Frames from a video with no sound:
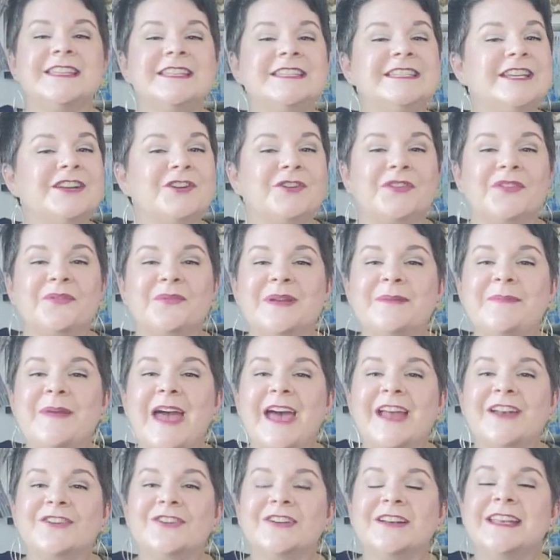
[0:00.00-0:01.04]
The tier 3
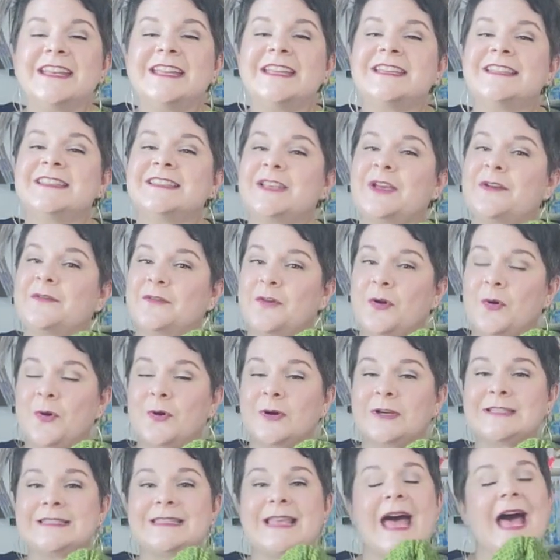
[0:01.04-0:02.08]
pattern is, of
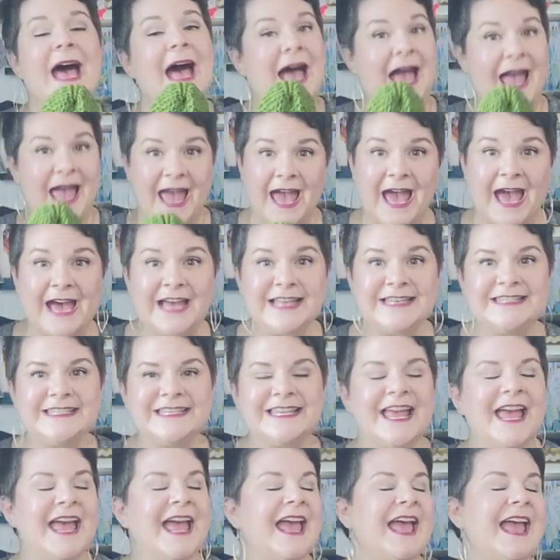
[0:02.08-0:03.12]
course, a hat.